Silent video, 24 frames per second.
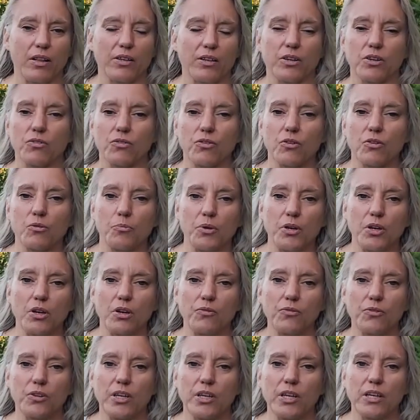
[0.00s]
It grew
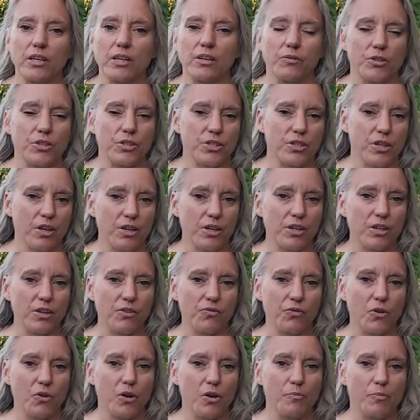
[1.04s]
beautifully. It was starting to
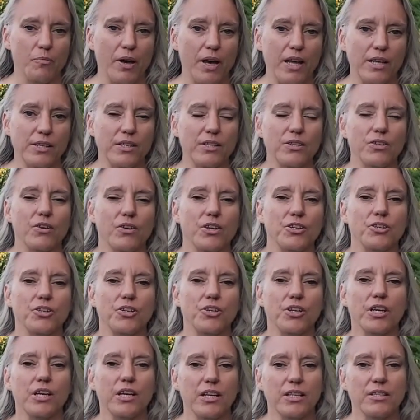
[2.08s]
form buds, so I
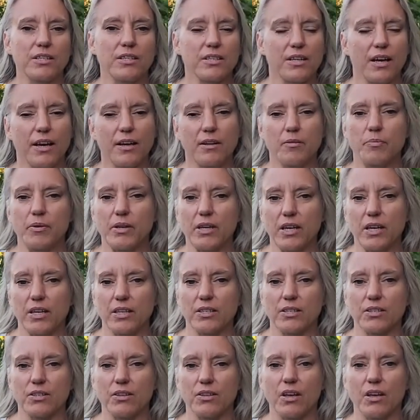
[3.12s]
took it inside
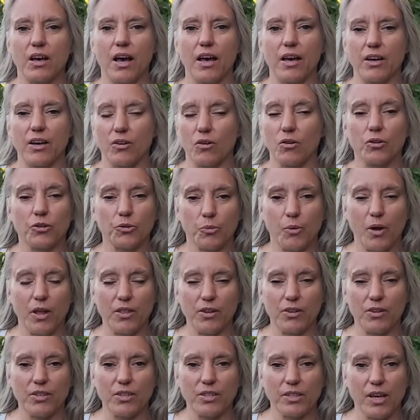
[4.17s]
because cold
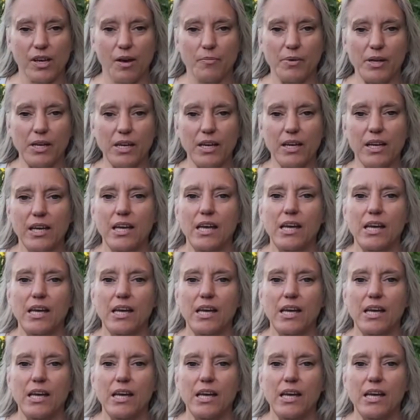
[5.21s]
weather is coming.